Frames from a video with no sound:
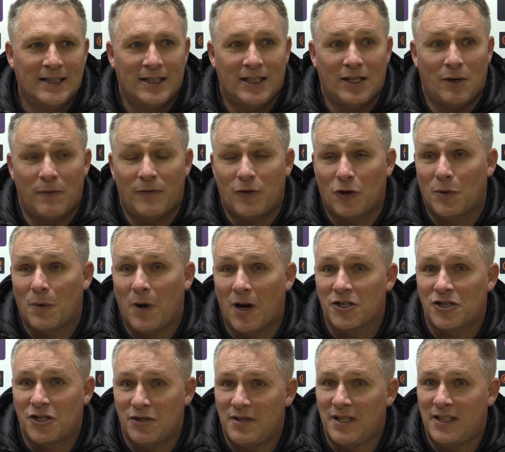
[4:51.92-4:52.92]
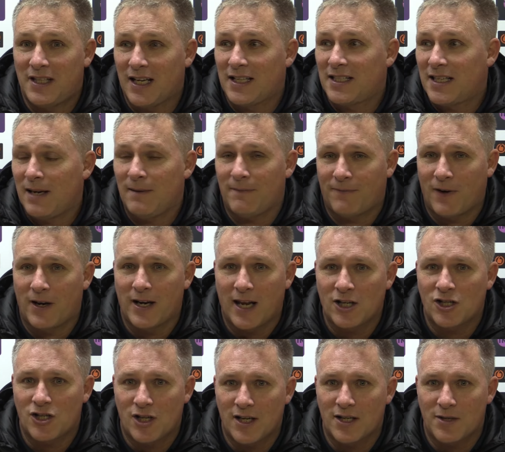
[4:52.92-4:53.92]
You know, we've got to ask you to dig deep
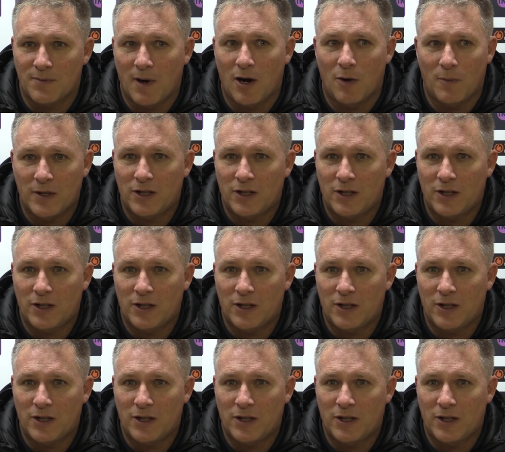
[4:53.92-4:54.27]
financially as well.